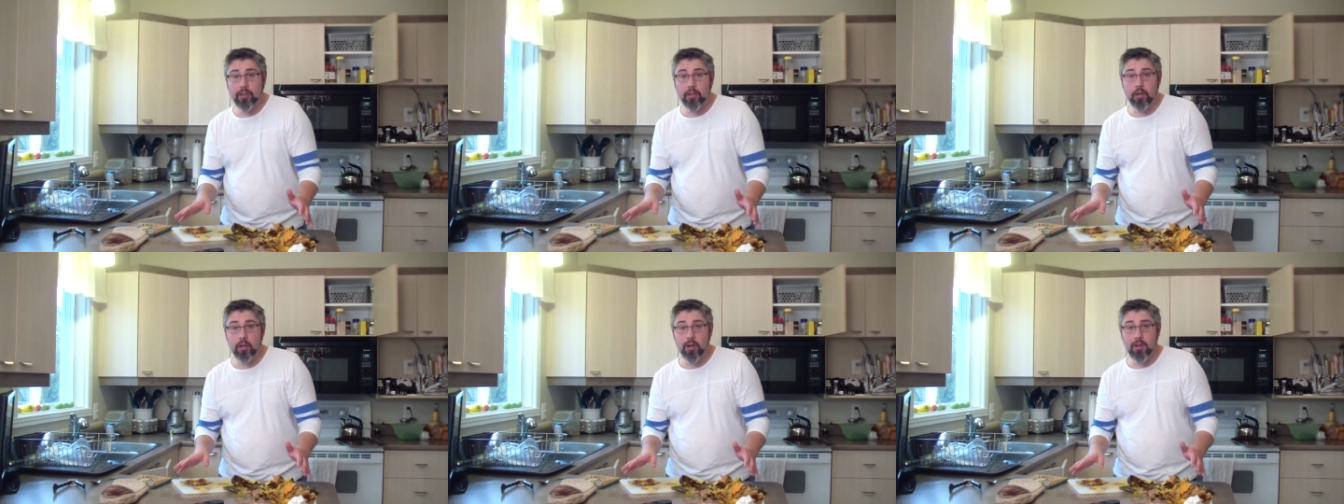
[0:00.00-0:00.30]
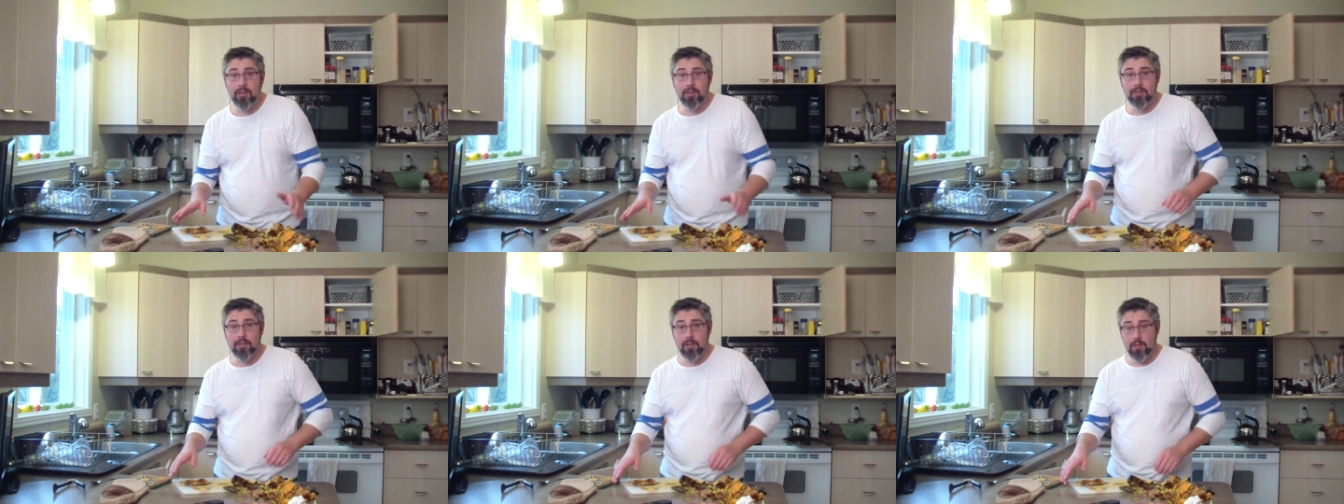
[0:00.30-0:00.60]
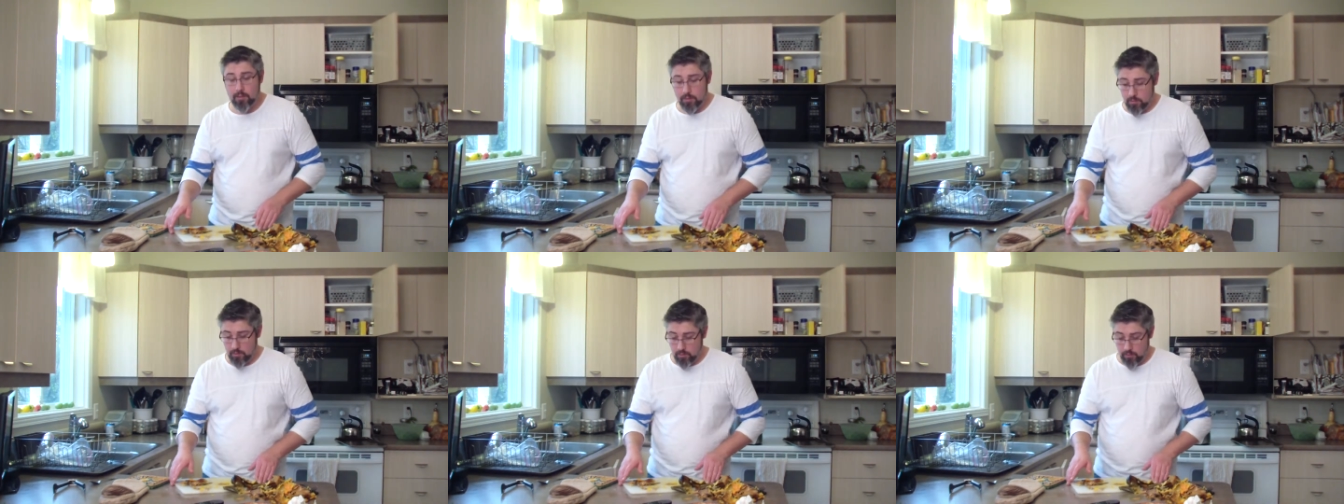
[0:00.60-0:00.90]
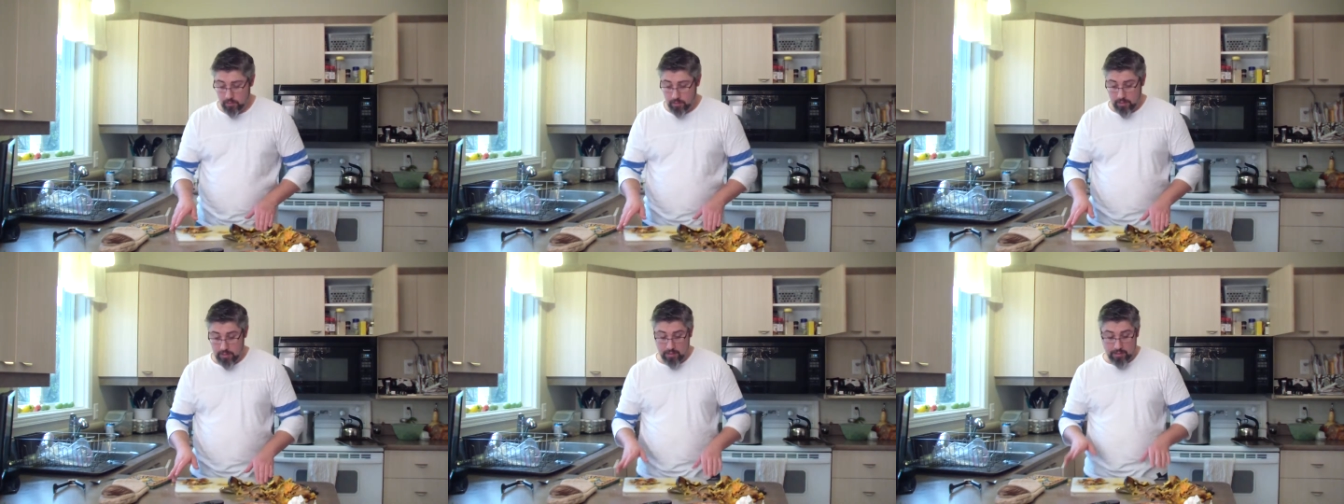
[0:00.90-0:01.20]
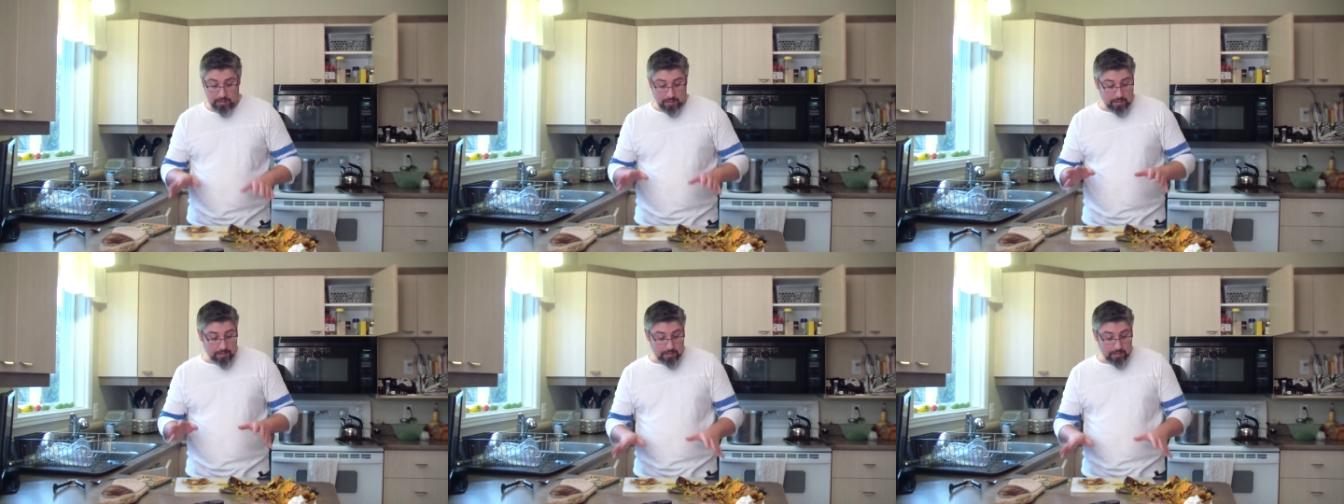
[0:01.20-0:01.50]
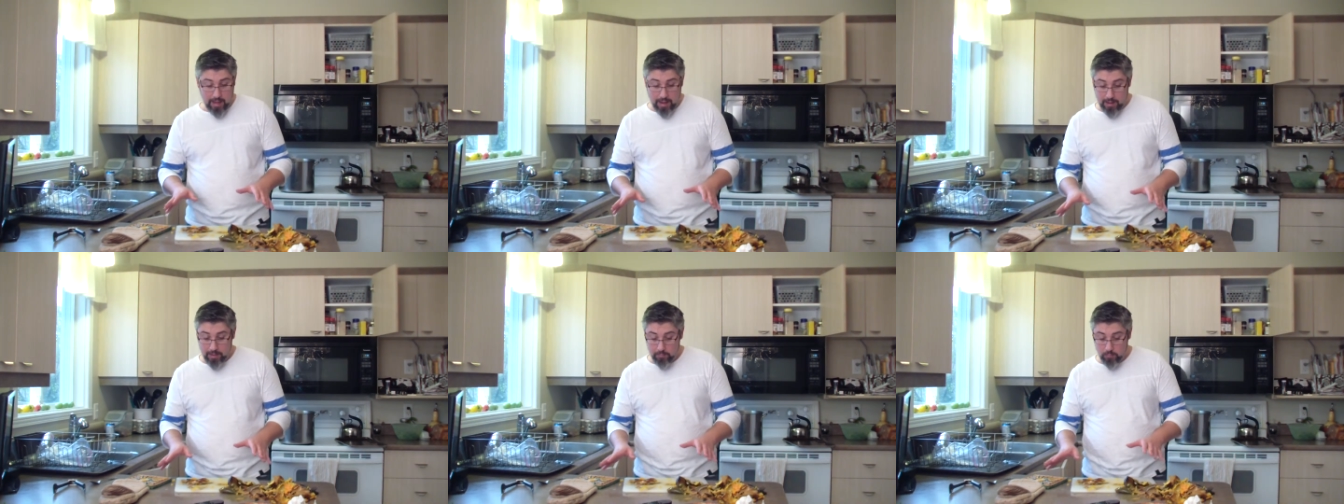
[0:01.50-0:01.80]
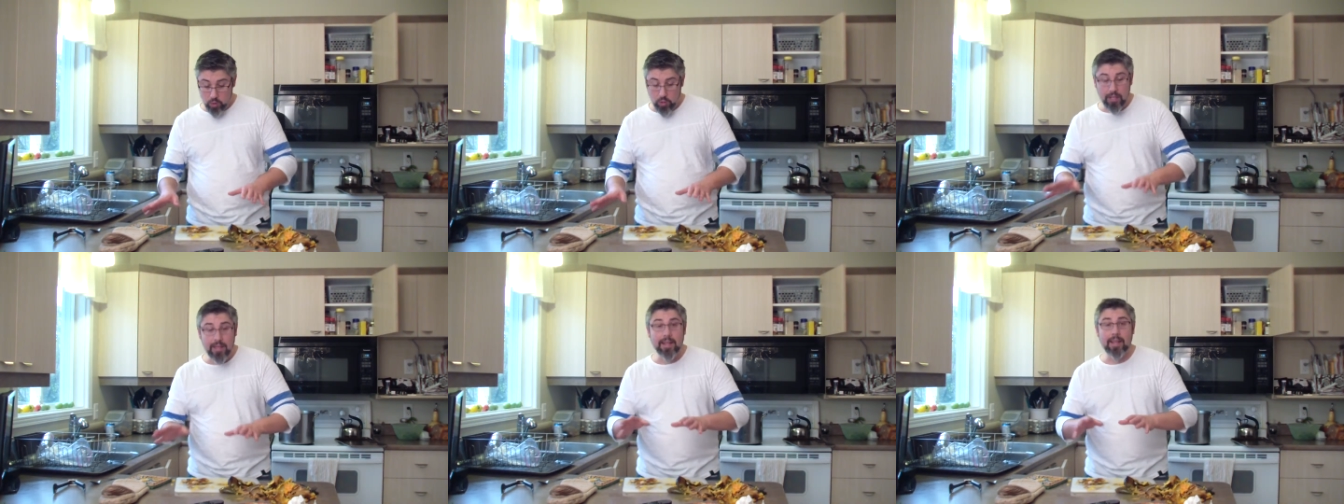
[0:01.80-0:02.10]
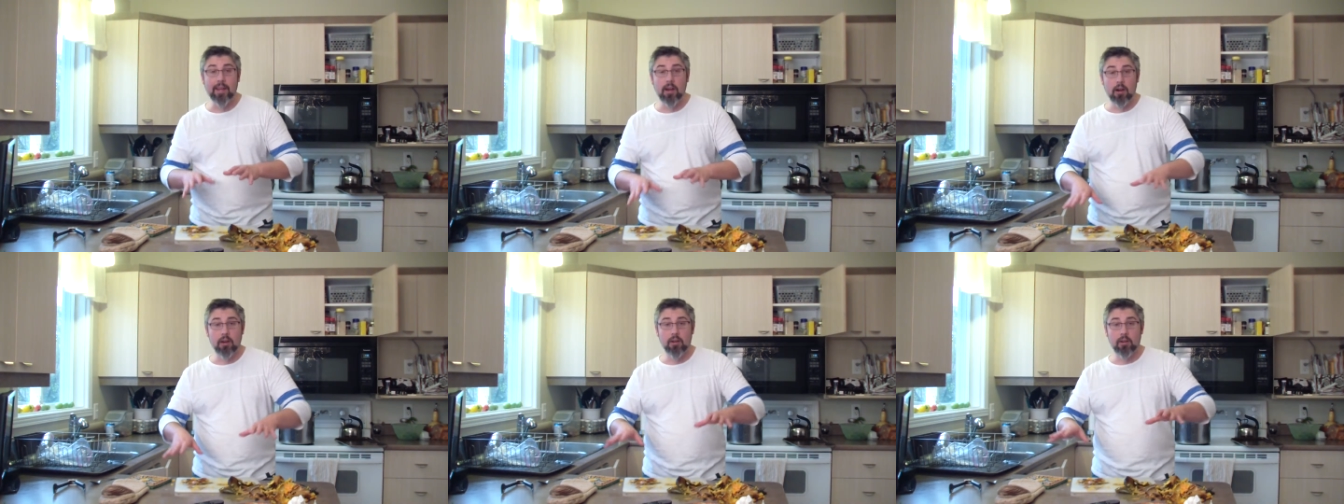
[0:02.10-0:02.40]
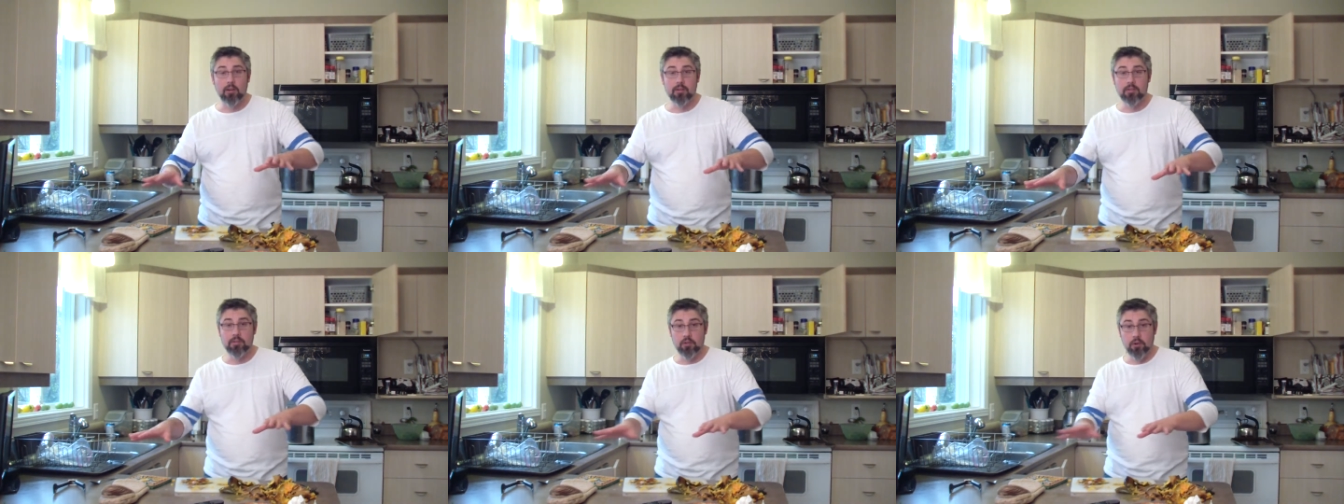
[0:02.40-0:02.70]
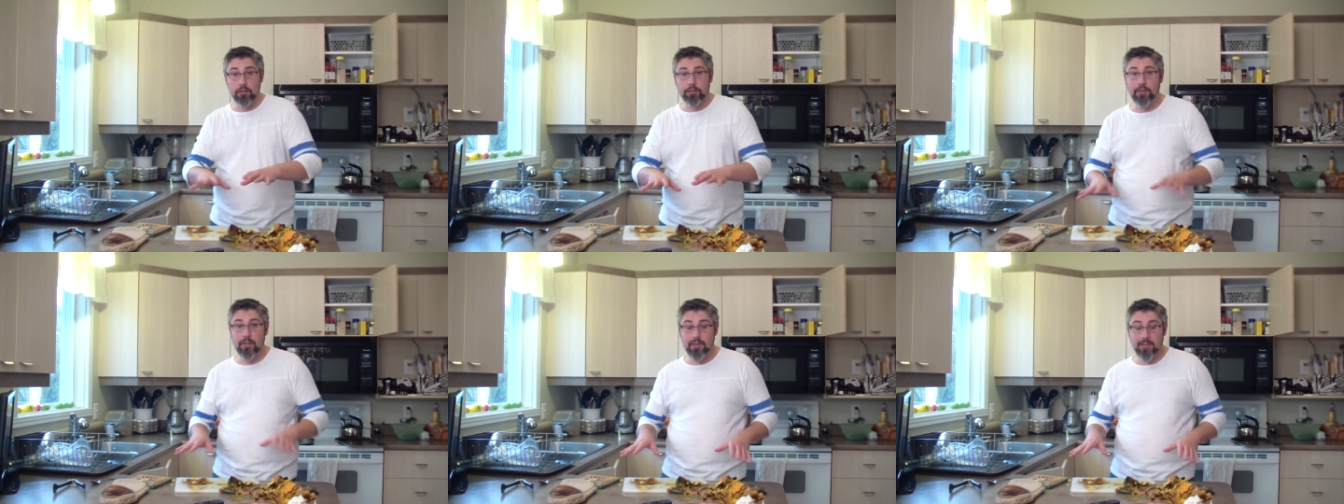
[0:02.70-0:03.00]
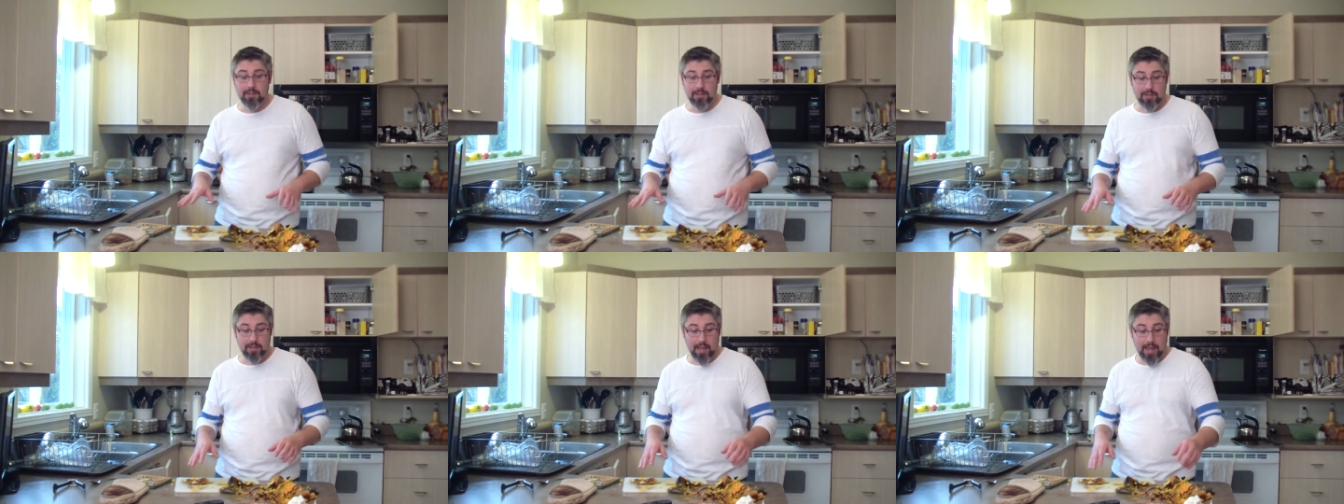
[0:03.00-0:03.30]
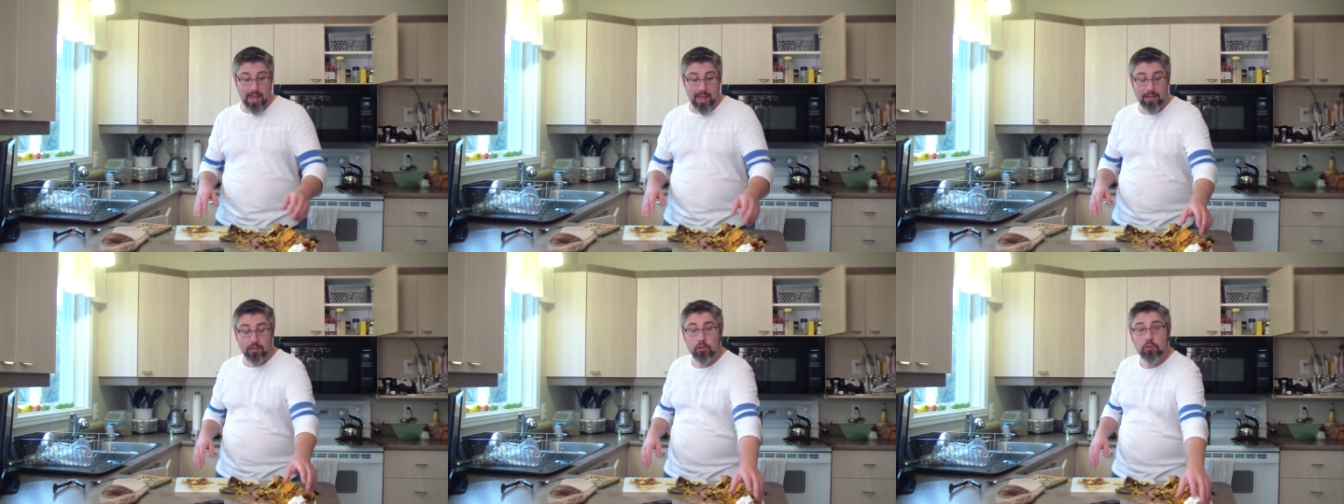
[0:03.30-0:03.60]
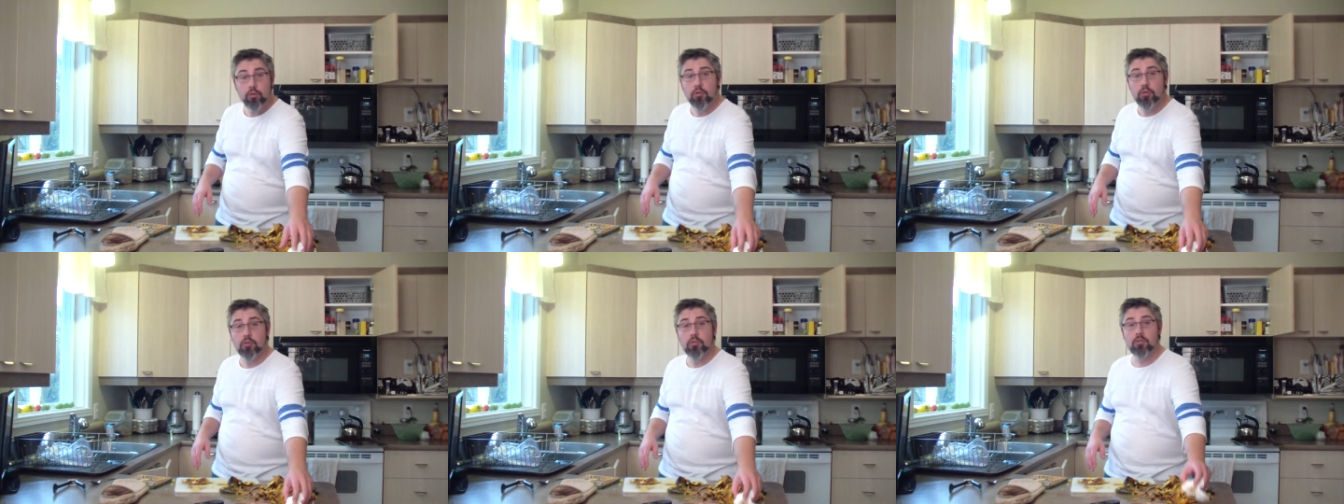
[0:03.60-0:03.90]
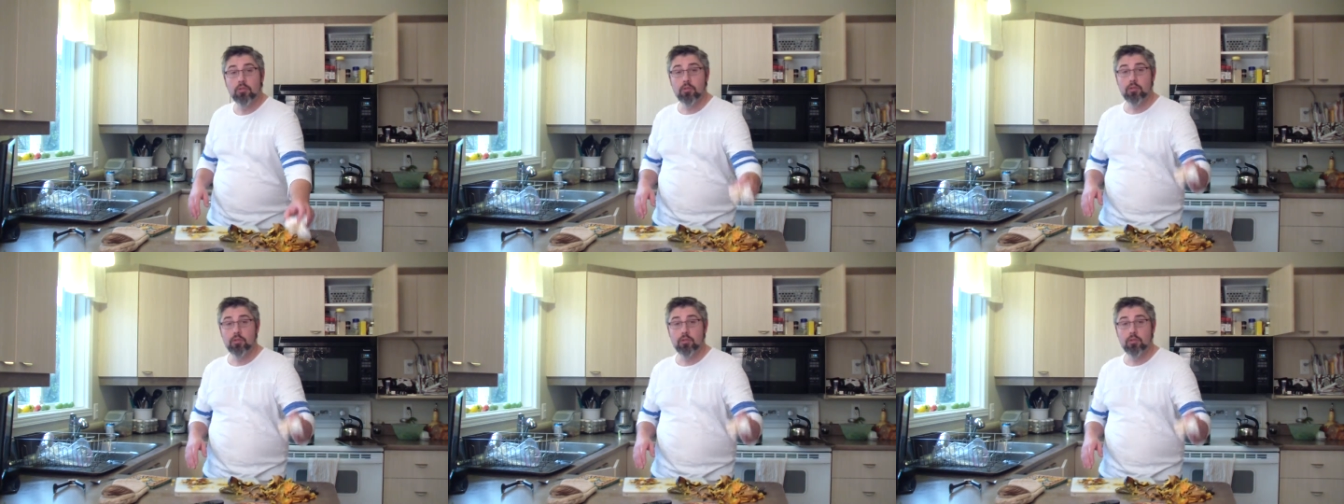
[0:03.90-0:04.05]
it cooks, it's time to clean our surface and to